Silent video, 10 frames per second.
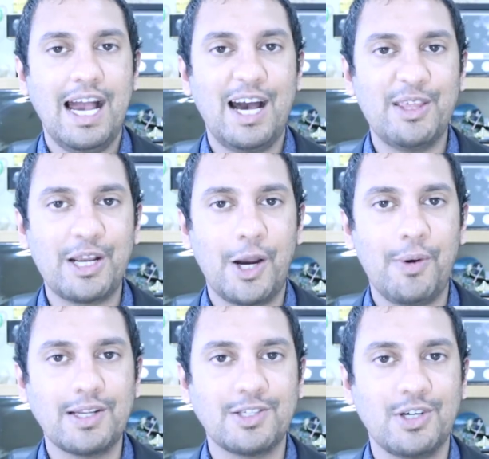and they
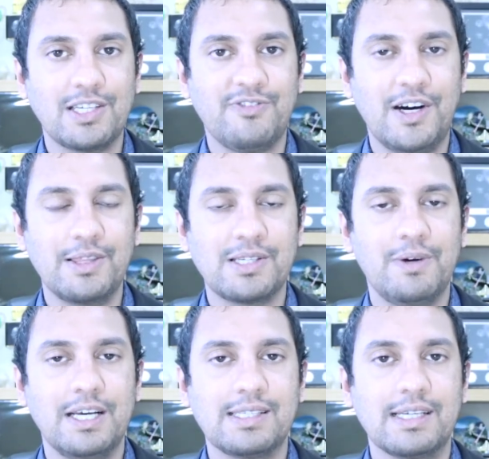go out to try to find this
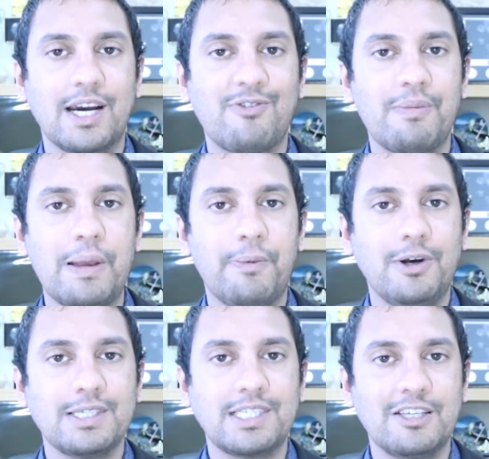person. Now, from a
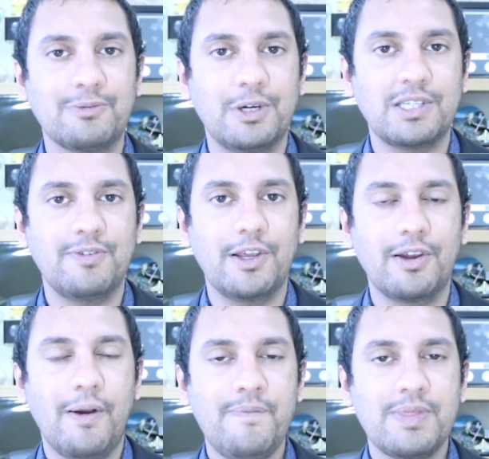positive point of
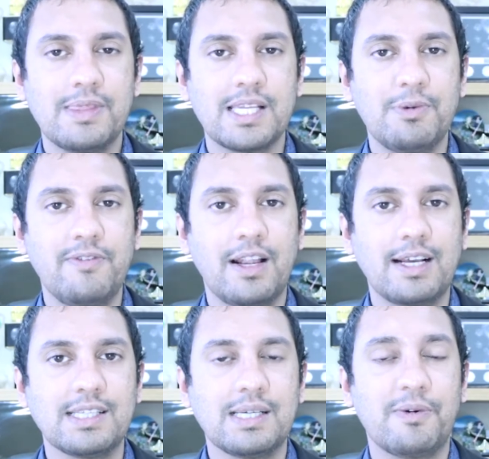view, this movie,
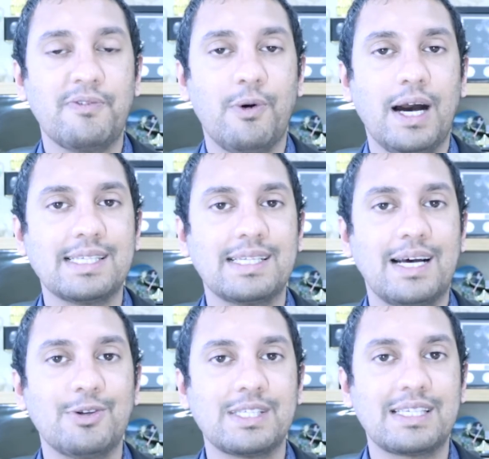like I said before, has an
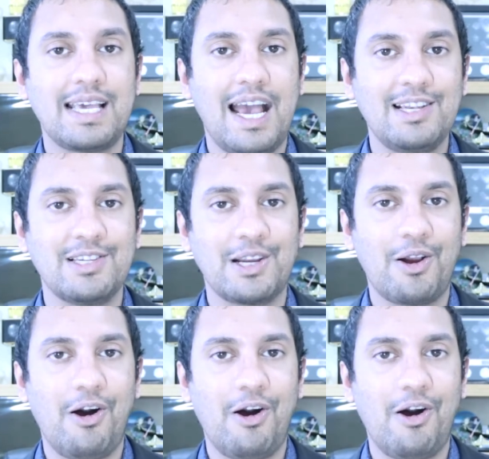outstanding